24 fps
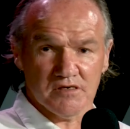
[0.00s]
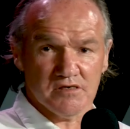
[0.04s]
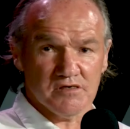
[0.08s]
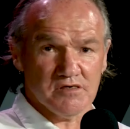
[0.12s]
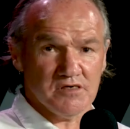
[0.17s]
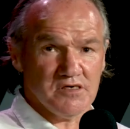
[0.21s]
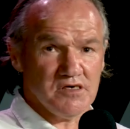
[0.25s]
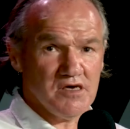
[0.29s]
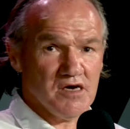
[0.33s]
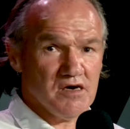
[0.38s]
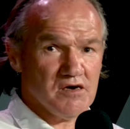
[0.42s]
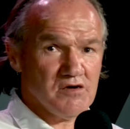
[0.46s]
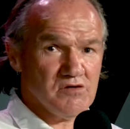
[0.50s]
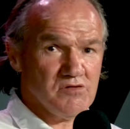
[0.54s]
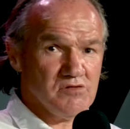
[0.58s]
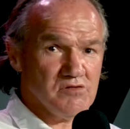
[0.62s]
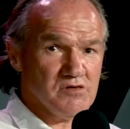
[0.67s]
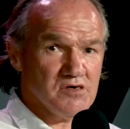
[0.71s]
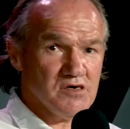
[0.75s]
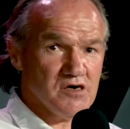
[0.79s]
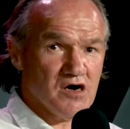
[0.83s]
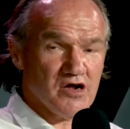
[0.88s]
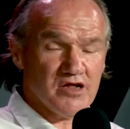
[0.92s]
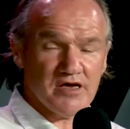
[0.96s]
You know,
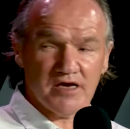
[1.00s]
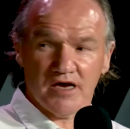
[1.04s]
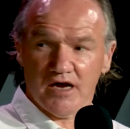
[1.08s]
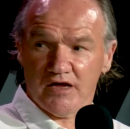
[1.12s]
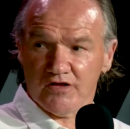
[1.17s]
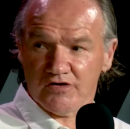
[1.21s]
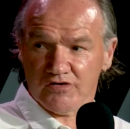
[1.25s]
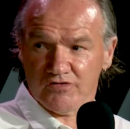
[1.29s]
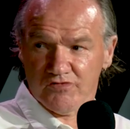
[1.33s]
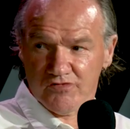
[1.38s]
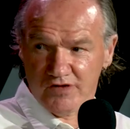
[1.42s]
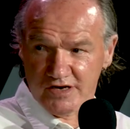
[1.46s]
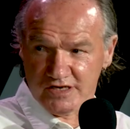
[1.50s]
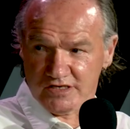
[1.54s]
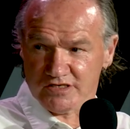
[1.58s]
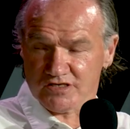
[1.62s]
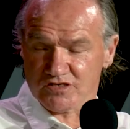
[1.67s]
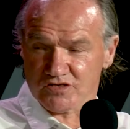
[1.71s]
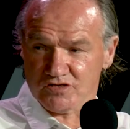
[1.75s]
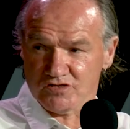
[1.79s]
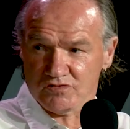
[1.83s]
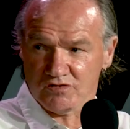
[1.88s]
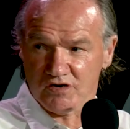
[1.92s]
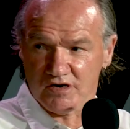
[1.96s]
I didn't go to Greek
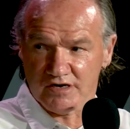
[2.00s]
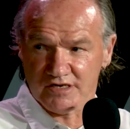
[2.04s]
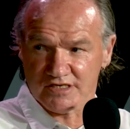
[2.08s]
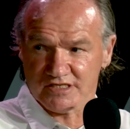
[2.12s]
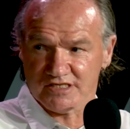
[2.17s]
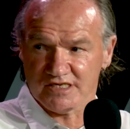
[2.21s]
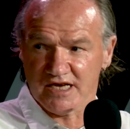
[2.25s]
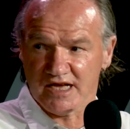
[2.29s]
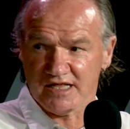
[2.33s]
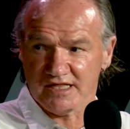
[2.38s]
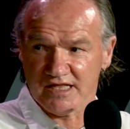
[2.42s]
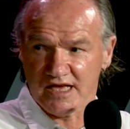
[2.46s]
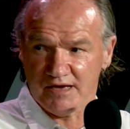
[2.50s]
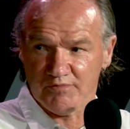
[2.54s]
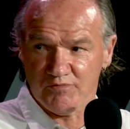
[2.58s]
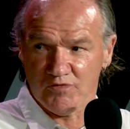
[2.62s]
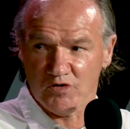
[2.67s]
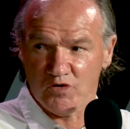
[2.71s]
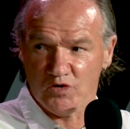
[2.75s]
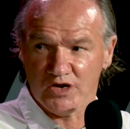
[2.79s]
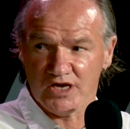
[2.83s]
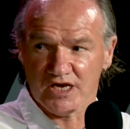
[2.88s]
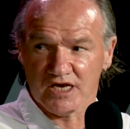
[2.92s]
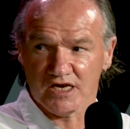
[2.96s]
school on a Saturday
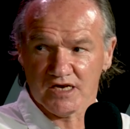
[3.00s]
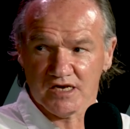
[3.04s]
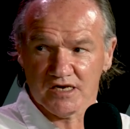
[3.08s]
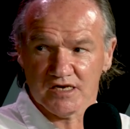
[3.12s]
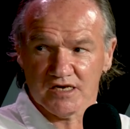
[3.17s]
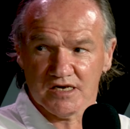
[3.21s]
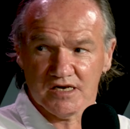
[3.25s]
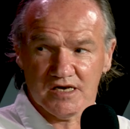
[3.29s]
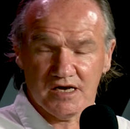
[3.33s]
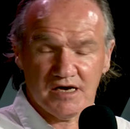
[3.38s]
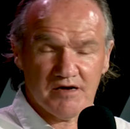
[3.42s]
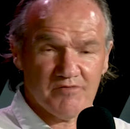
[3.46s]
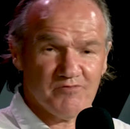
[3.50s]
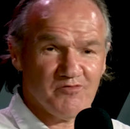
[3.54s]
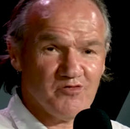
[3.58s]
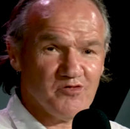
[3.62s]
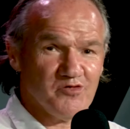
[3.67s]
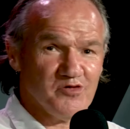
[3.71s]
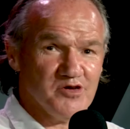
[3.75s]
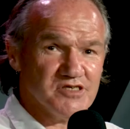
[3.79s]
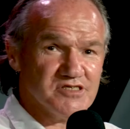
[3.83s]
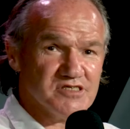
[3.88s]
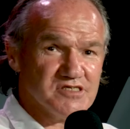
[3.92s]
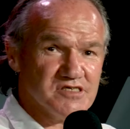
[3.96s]
morning, um,
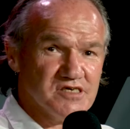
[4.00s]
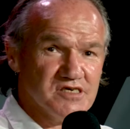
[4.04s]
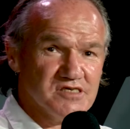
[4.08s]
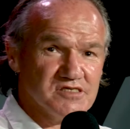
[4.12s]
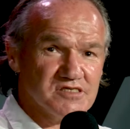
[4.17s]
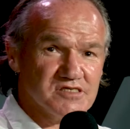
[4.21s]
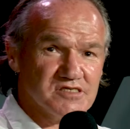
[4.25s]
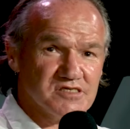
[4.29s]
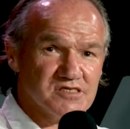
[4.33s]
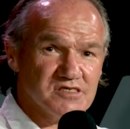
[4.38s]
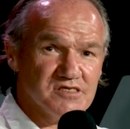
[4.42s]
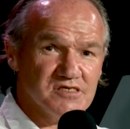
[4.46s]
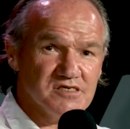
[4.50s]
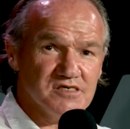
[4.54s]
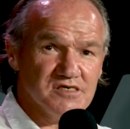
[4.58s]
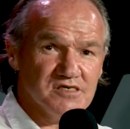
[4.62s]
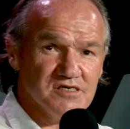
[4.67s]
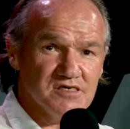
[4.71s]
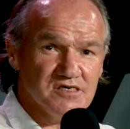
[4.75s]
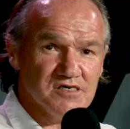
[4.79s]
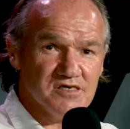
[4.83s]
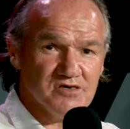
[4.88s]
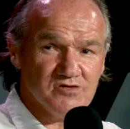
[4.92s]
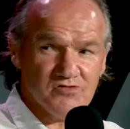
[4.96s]
for instance.
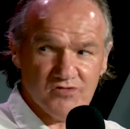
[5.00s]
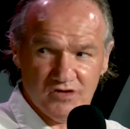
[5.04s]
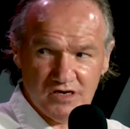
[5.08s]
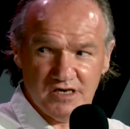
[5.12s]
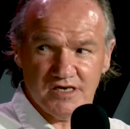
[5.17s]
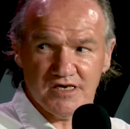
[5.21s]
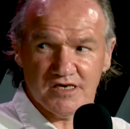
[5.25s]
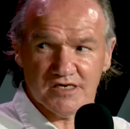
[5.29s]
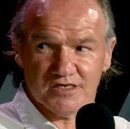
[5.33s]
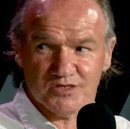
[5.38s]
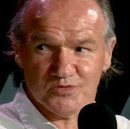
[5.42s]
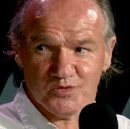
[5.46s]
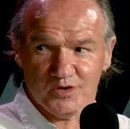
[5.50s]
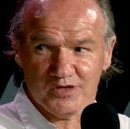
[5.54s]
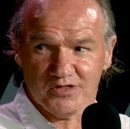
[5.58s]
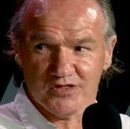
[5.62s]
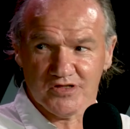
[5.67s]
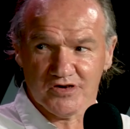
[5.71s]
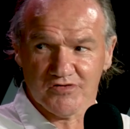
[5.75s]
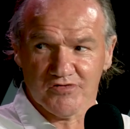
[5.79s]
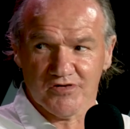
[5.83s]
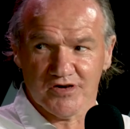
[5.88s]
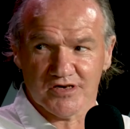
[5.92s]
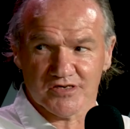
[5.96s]
Greek kids went
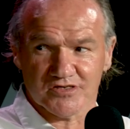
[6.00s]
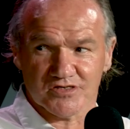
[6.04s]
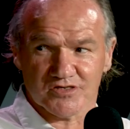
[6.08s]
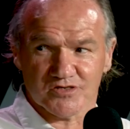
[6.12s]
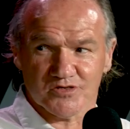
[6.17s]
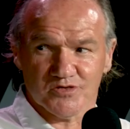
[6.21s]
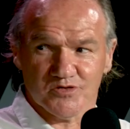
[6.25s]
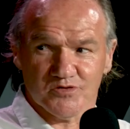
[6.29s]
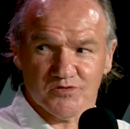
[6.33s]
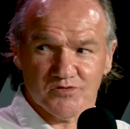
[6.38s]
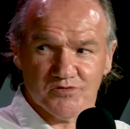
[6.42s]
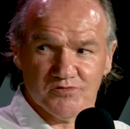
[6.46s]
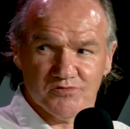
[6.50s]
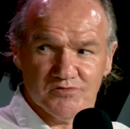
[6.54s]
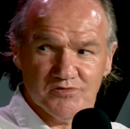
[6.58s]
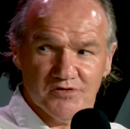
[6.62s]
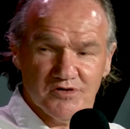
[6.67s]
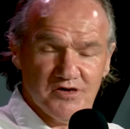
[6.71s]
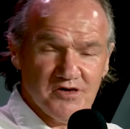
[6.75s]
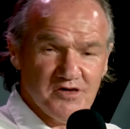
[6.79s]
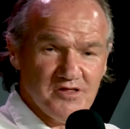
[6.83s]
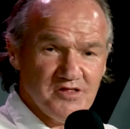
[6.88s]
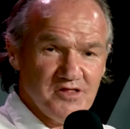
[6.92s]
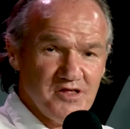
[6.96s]
to Greek school.
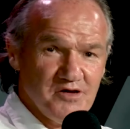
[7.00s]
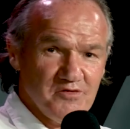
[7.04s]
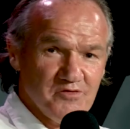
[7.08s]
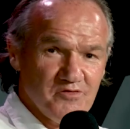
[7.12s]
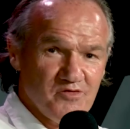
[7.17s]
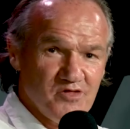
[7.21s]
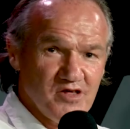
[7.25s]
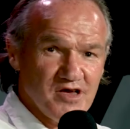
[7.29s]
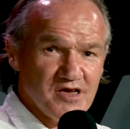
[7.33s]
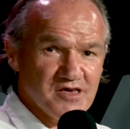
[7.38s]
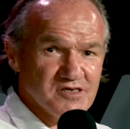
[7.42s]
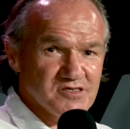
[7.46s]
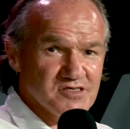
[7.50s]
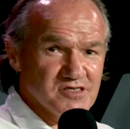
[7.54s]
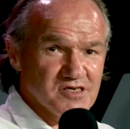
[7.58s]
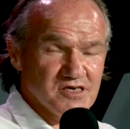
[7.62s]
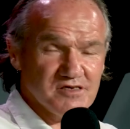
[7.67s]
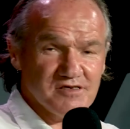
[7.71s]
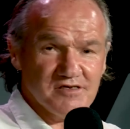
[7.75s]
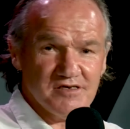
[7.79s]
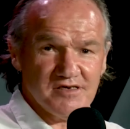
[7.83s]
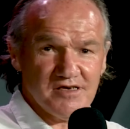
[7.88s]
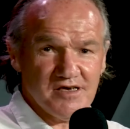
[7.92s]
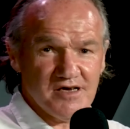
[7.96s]
There were things that
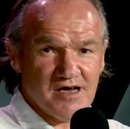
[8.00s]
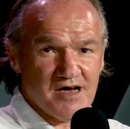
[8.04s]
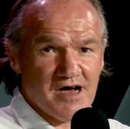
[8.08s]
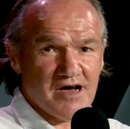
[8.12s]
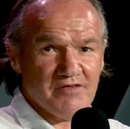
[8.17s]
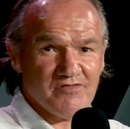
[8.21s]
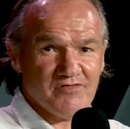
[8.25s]
other